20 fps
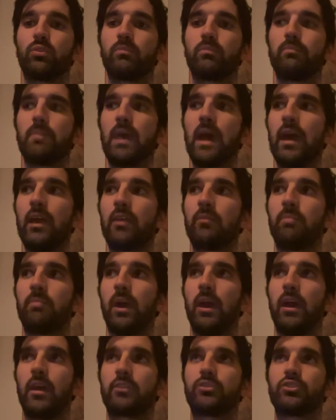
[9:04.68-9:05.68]

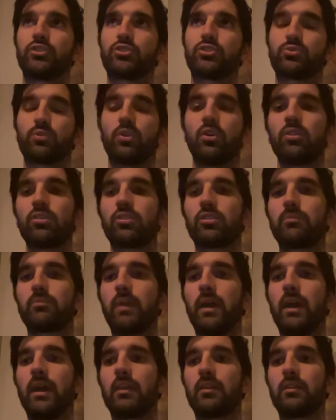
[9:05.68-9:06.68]
Magback stronger
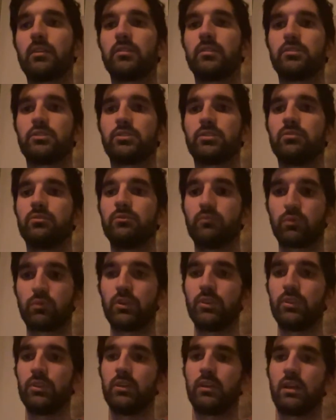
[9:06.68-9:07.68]
magnet to
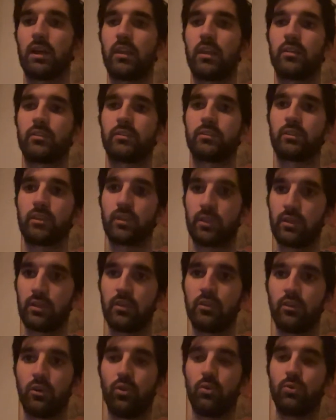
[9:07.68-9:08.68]
really kind of
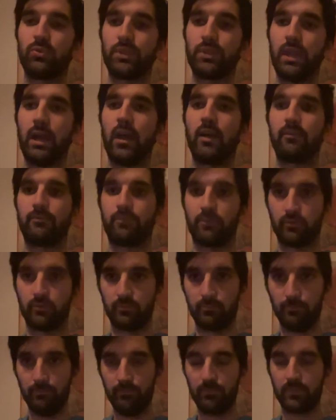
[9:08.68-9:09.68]
hold the
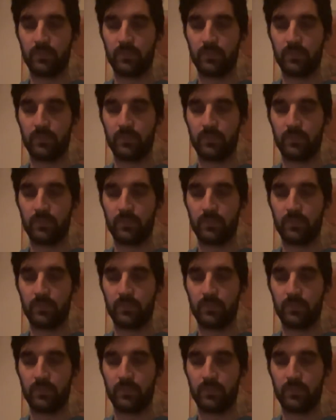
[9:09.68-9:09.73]
iPhone